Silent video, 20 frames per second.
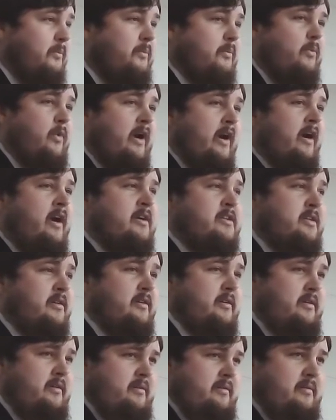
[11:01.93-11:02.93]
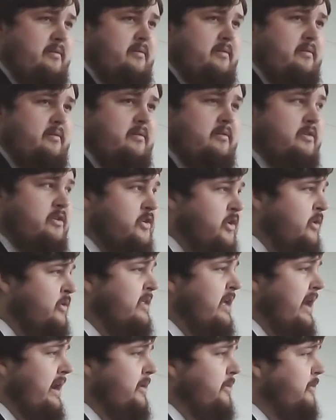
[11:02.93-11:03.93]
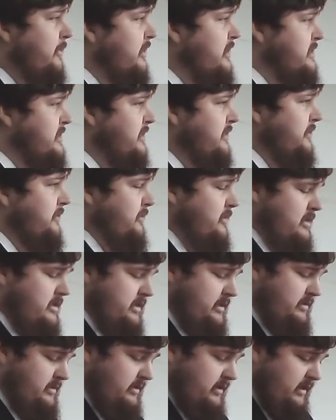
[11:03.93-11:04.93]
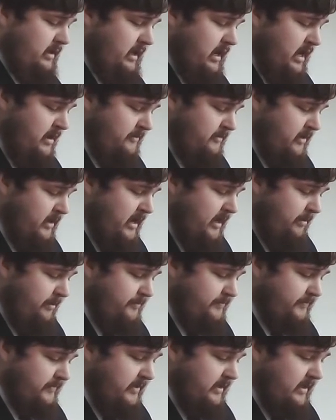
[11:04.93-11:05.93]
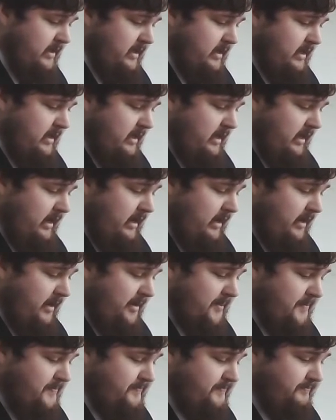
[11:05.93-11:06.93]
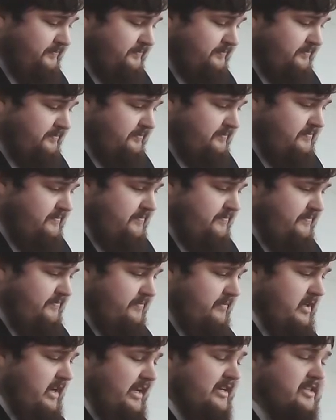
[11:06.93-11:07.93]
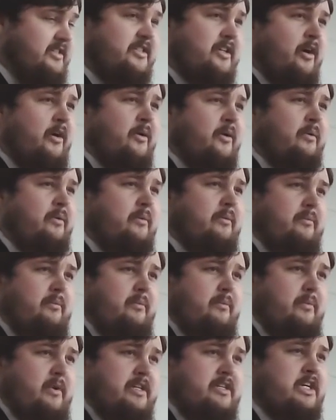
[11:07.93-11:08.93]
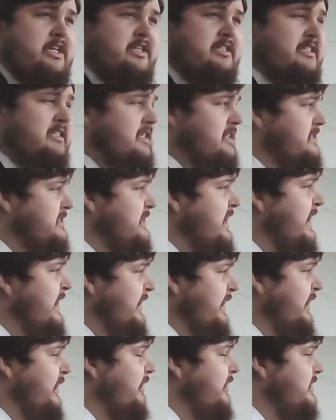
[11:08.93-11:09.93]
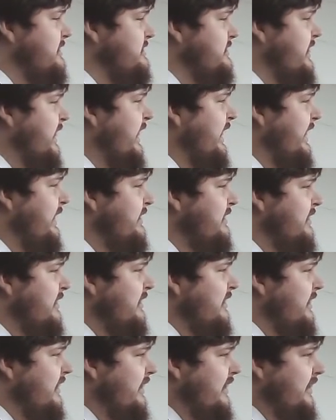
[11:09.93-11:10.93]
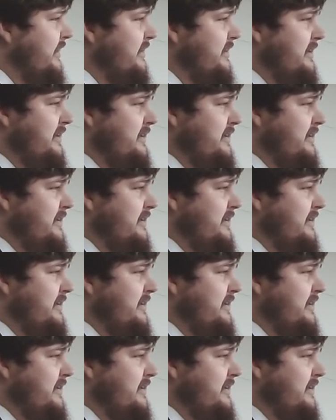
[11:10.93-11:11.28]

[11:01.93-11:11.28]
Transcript: we're to do that. We're to, we're to offer up. Uh, and so, what Jesus is saying here is not uh,